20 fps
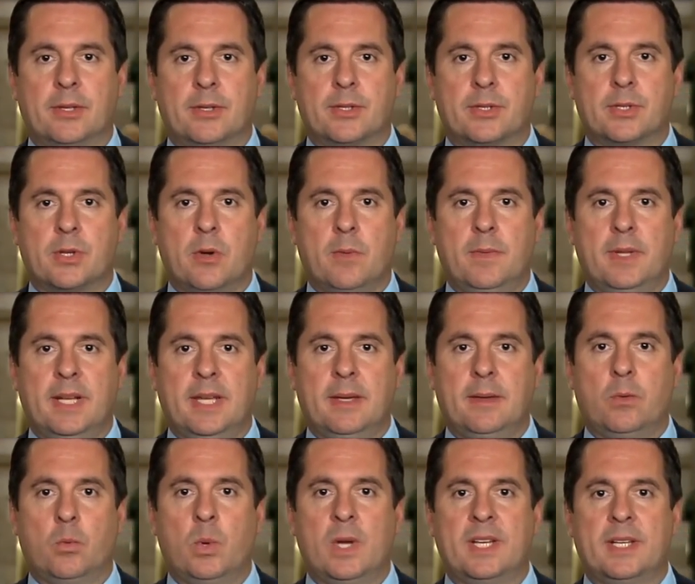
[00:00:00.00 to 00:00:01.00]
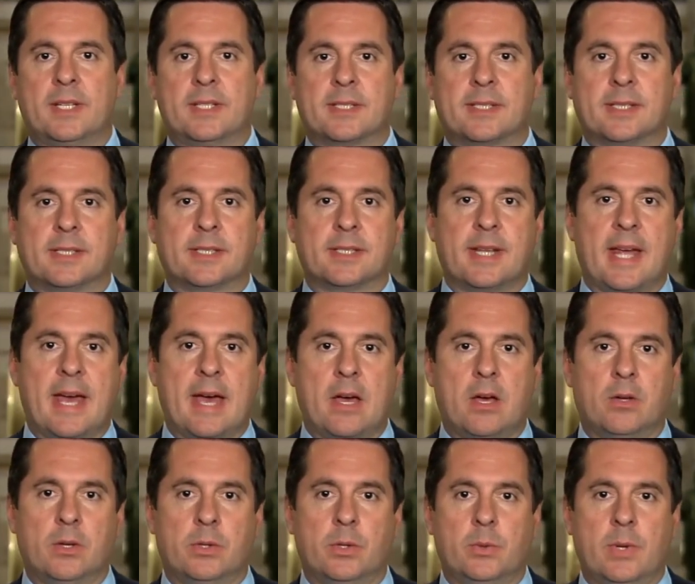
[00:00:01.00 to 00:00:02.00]
There's so many witnesses
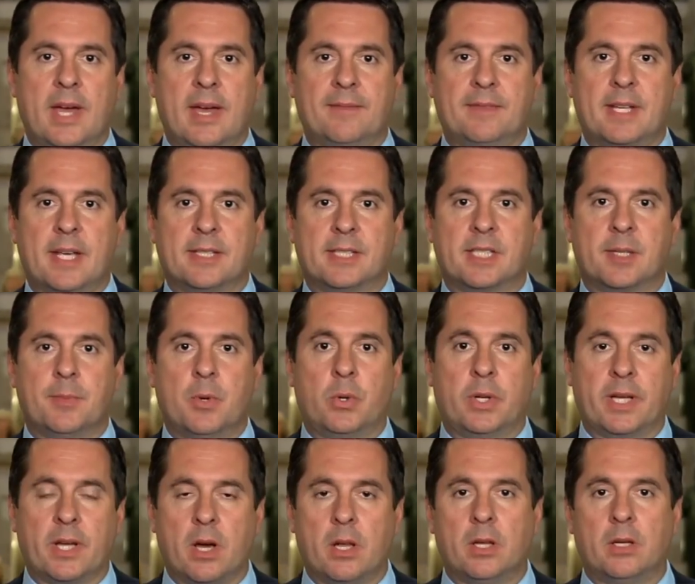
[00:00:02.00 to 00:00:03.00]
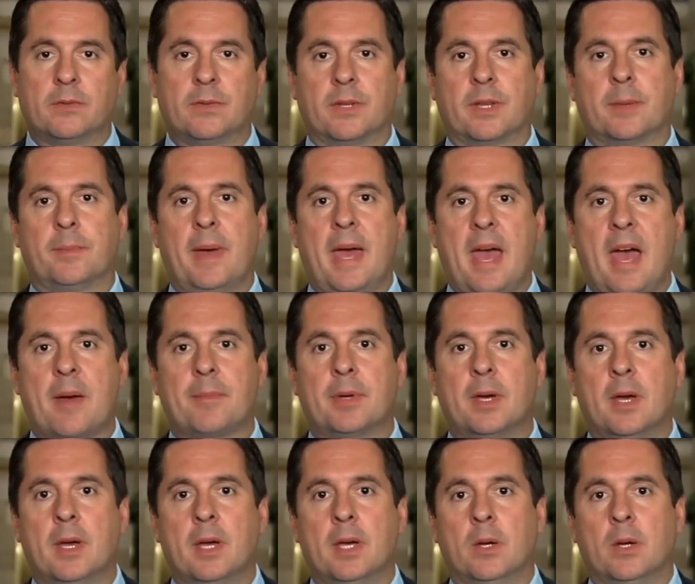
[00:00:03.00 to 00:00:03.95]
now who have testimony all over the map,